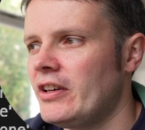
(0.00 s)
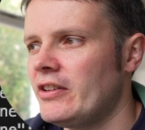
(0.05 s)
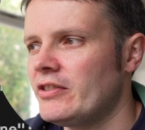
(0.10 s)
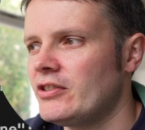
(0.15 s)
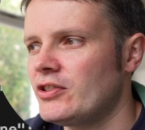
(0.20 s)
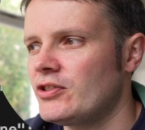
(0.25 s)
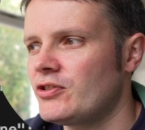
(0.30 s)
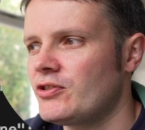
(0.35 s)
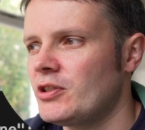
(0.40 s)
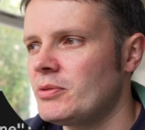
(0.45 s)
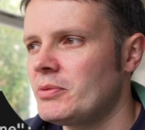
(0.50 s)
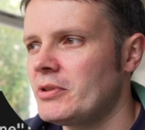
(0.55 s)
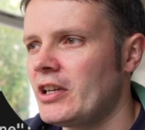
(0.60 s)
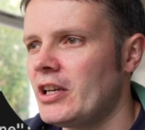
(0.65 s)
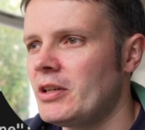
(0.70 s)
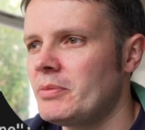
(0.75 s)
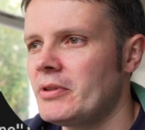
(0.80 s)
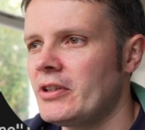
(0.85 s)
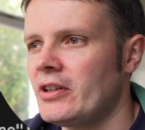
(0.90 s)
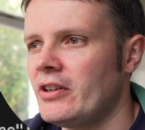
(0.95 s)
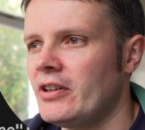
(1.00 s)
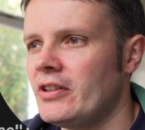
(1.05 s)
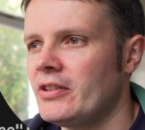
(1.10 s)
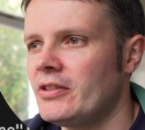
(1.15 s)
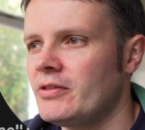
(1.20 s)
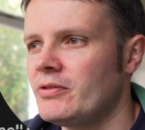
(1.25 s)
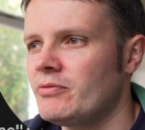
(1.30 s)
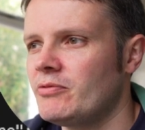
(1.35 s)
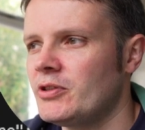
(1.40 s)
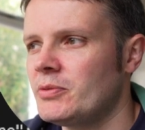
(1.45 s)
as a streaming
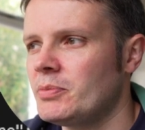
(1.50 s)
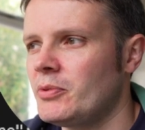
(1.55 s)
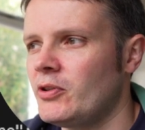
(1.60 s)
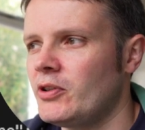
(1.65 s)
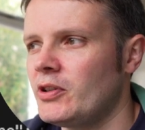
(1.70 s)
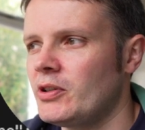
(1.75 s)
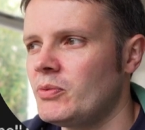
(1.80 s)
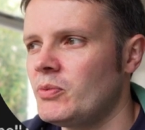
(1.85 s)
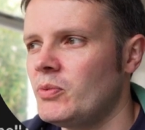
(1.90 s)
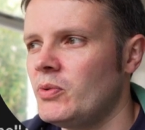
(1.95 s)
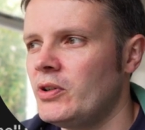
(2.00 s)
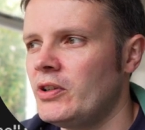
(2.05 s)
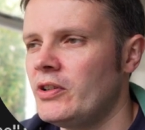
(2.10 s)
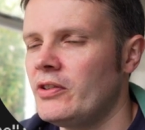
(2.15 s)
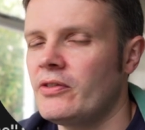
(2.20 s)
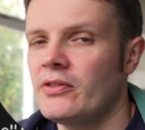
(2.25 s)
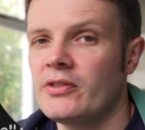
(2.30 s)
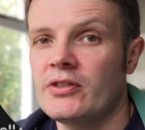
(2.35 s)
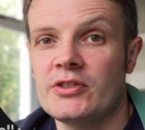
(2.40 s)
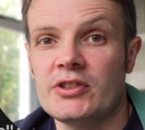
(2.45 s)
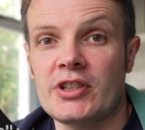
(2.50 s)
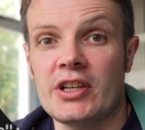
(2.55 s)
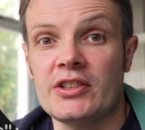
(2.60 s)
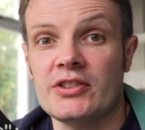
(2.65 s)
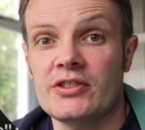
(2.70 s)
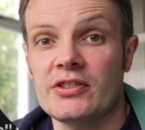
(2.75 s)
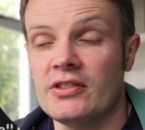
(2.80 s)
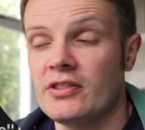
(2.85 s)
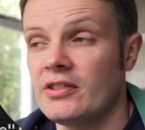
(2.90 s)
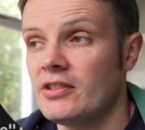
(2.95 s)
API responding with
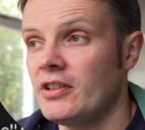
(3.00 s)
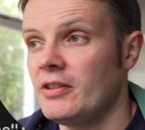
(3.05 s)
JSON